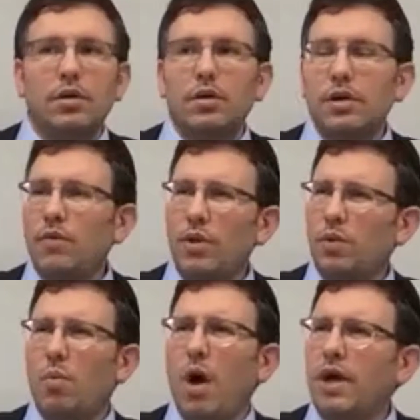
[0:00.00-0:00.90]
You ever wonder
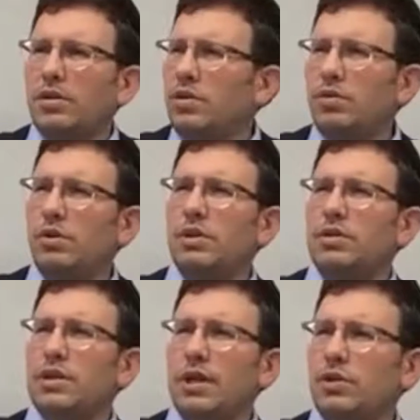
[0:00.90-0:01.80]
why did you need to
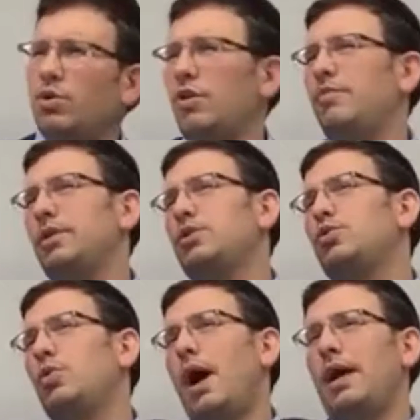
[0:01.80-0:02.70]
see that? You could have been
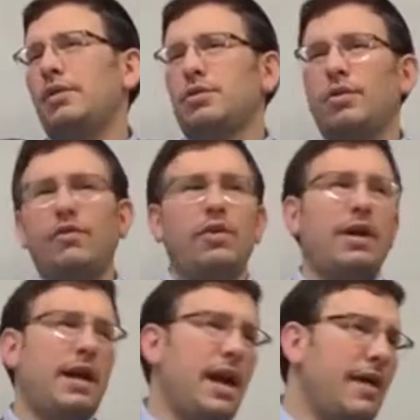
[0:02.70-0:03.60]
2 aisles over and
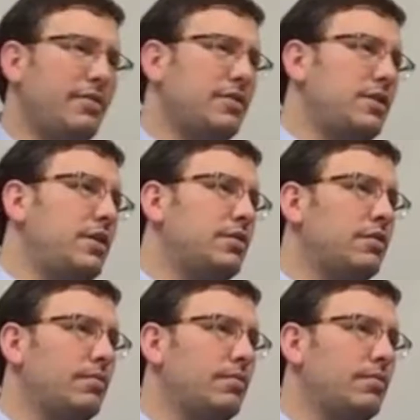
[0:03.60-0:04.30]
not have to see it,